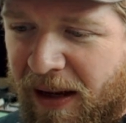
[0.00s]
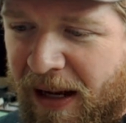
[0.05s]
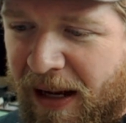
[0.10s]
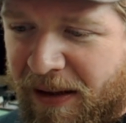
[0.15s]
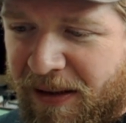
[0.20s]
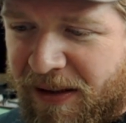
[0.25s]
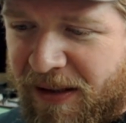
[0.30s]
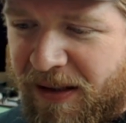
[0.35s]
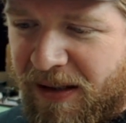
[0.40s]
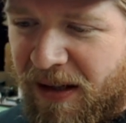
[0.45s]

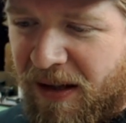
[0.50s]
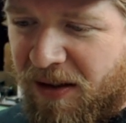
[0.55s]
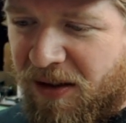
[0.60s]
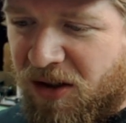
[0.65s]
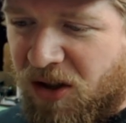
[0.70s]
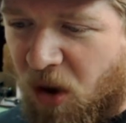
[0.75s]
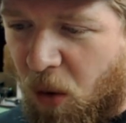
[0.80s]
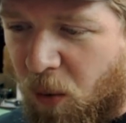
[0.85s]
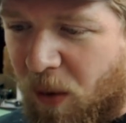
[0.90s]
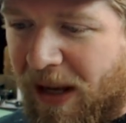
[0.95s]
it's
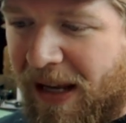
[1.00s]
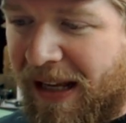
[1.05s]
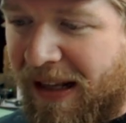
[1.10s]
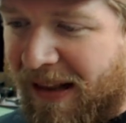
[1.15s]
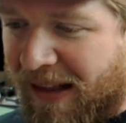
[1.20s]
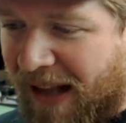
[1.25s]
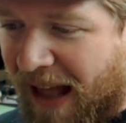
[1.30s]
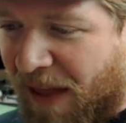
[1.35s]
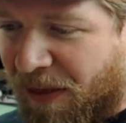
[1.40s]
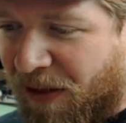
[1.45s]
so we
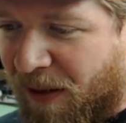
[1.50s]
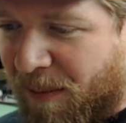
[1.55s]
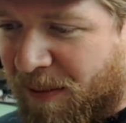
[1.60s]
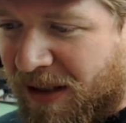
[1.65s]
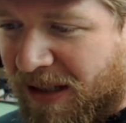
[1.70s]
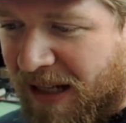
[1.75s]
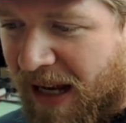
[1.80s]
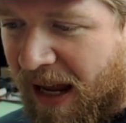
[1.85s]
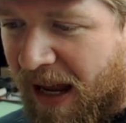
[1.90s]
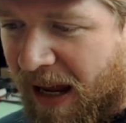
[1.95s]
can let
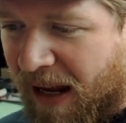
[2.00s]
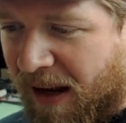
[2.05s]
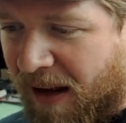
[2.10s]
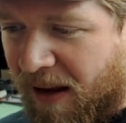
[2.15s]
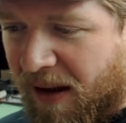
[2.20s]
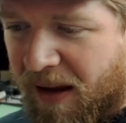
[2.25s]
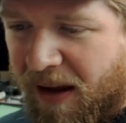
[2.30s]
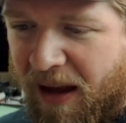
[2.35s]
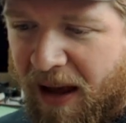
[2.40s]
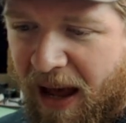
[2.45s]
them
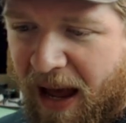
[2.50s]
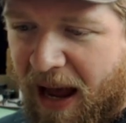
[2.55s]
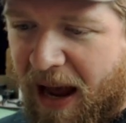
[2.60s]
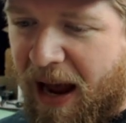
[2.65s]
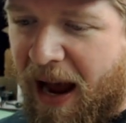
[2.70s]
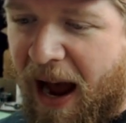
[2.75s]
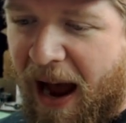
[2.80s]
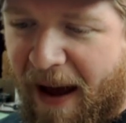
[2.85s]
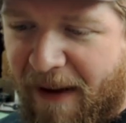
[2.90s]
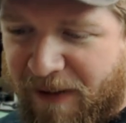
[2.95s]
say,
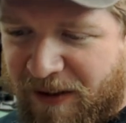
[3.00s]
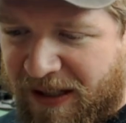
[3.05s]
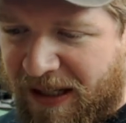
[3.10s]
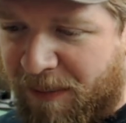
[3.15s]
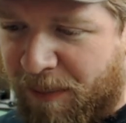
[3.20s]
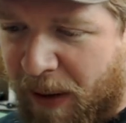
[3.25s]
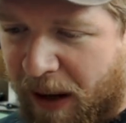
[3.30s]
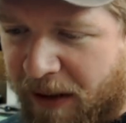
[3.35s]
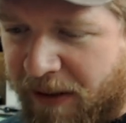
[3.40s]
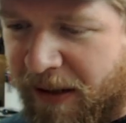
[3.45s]
hey, I've
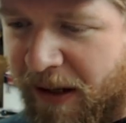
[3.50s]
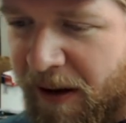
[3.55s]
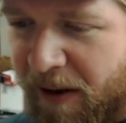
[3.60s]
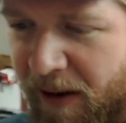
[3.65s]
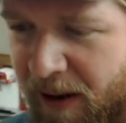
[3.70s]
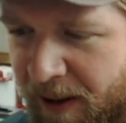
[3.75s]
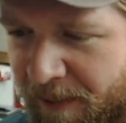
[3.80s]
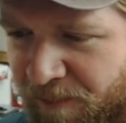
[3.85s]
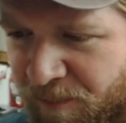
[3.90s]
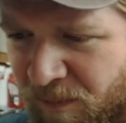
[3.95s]
seen
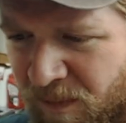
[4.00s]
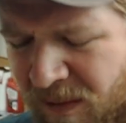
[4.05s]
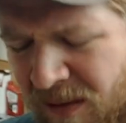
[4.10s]
Pantera.